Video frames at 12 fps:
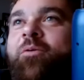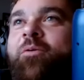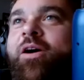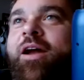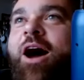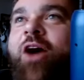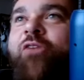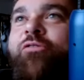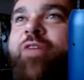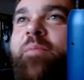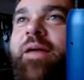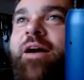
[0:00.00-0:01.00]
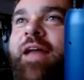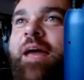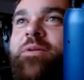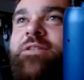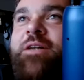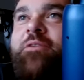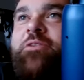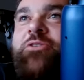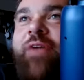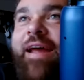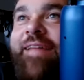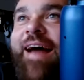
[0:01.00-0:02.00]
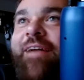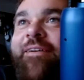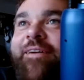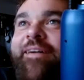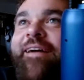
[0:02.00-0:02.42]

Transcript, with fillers: gonna hopefully be on an episode of Straight Liner.